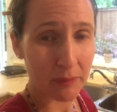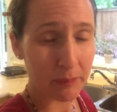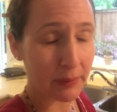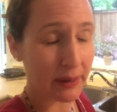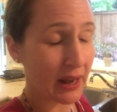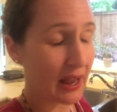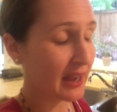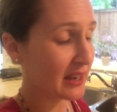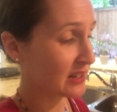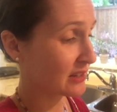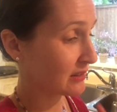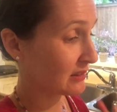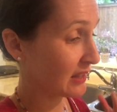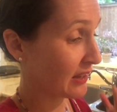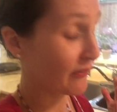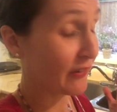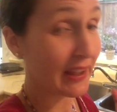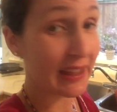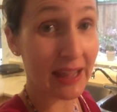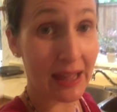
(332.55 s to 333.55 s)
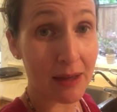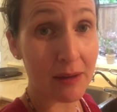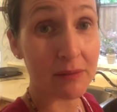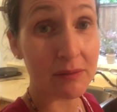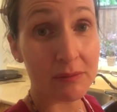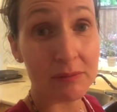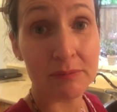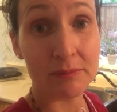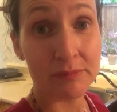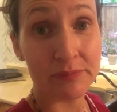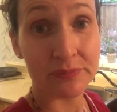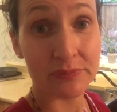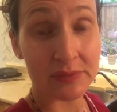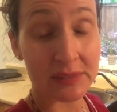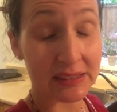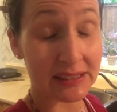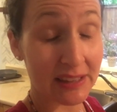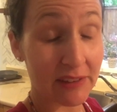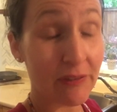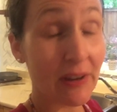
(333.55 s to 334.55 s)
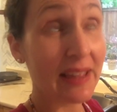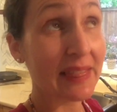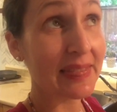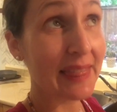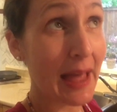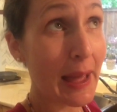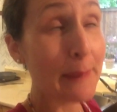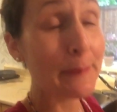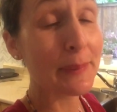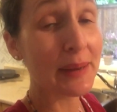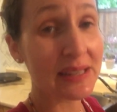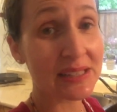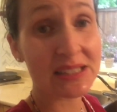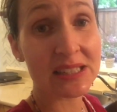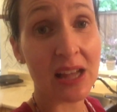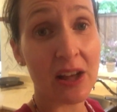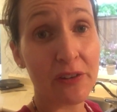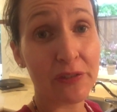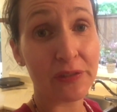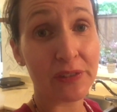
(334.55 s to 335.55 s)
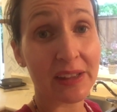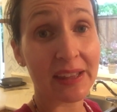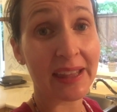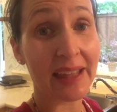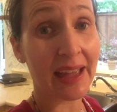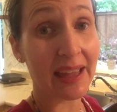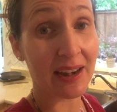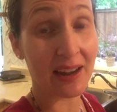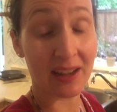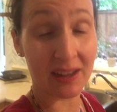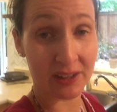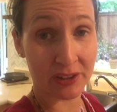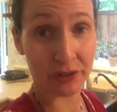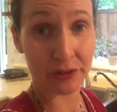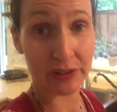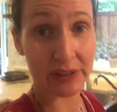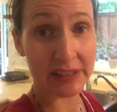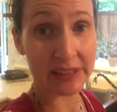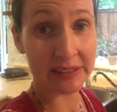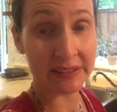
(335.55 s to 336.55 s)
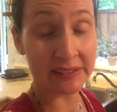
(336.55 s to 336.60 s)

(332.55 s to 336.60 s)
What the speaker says: But if I let myself get hungry,